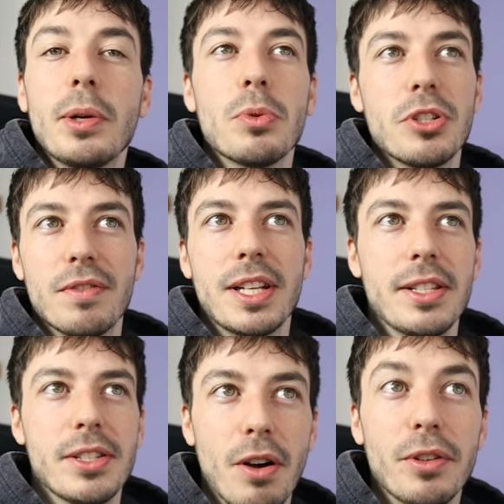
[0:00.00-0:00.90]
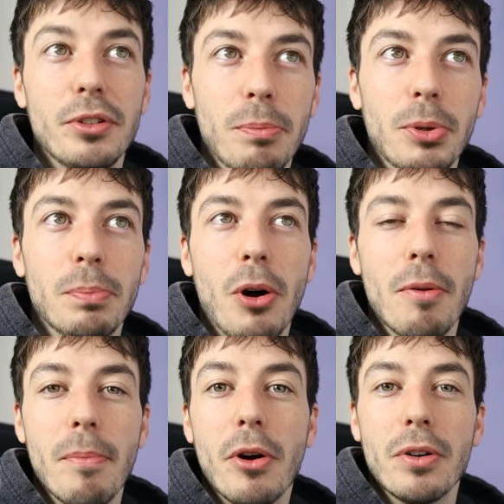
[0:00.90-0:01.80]
only once you've seen sort of a double
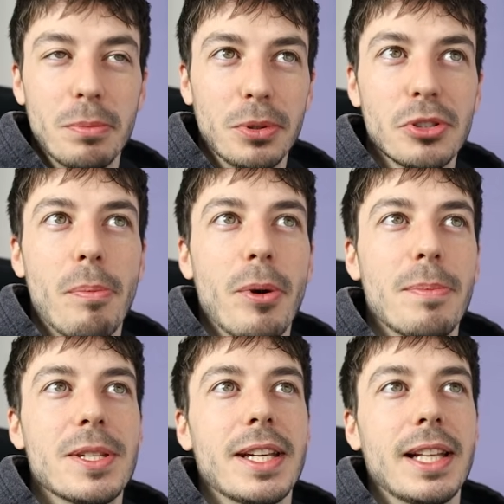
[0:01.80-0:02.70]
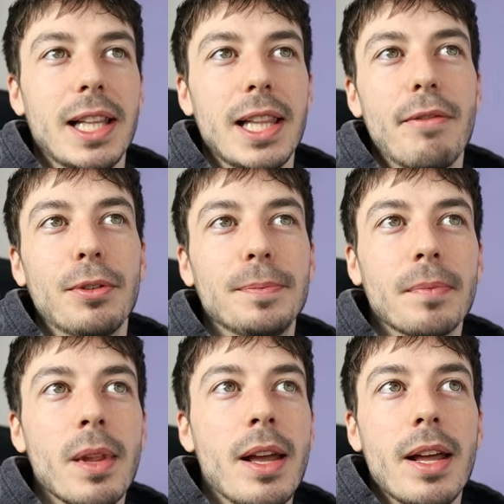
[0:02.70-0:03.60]
bottom or a double top at a particular level.
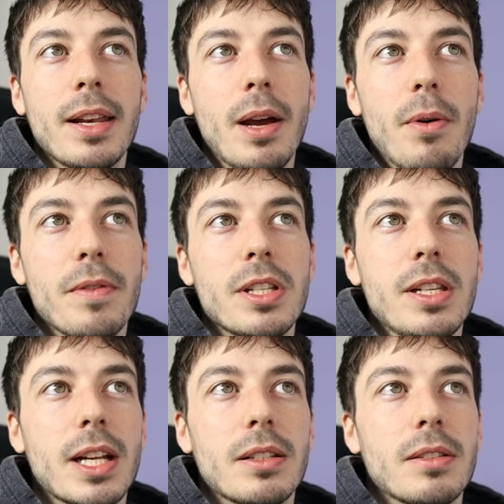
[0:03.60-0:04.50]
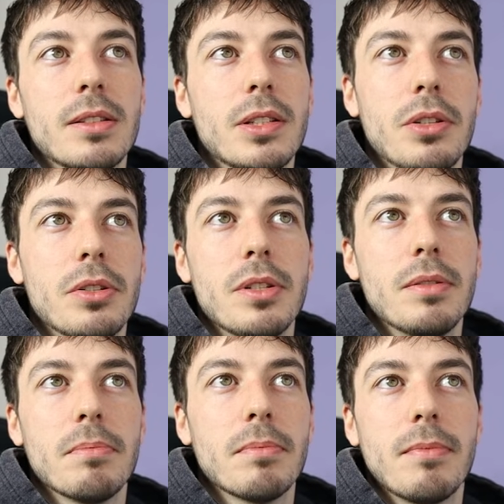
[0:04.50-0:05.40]
Now, obviously, Nick
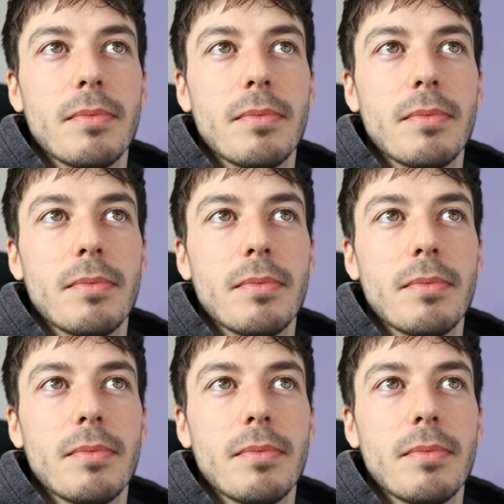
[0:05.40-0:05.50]
doesn't,